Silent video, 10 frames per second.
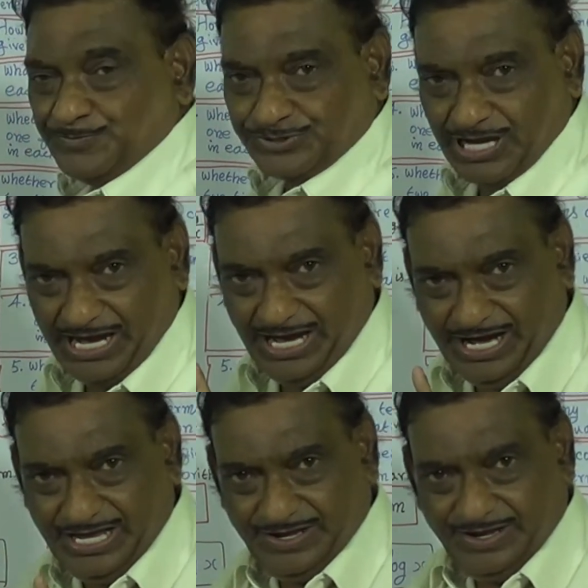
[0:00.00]

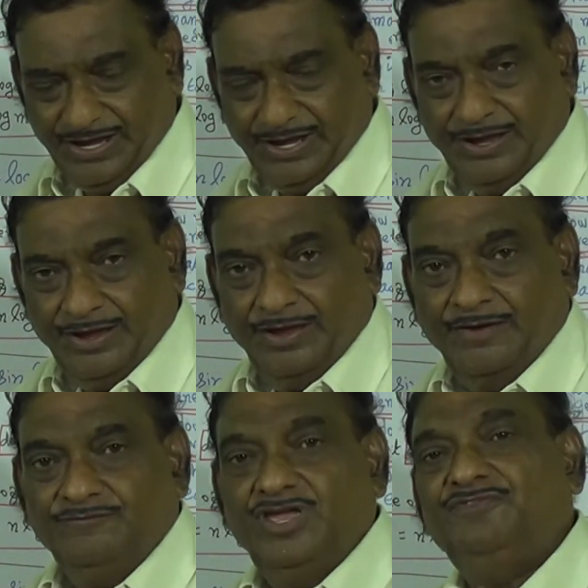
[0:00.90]
side
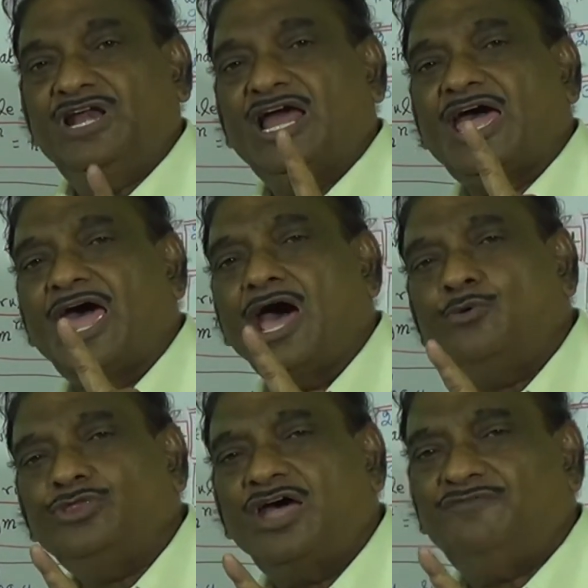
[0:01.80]
we will
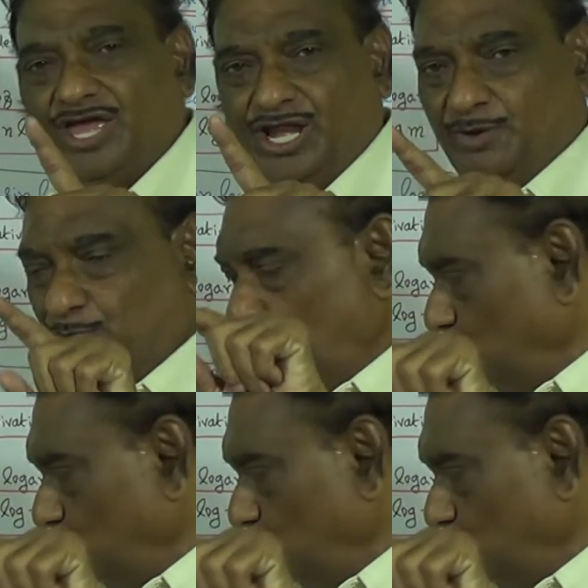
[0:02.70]
have the variable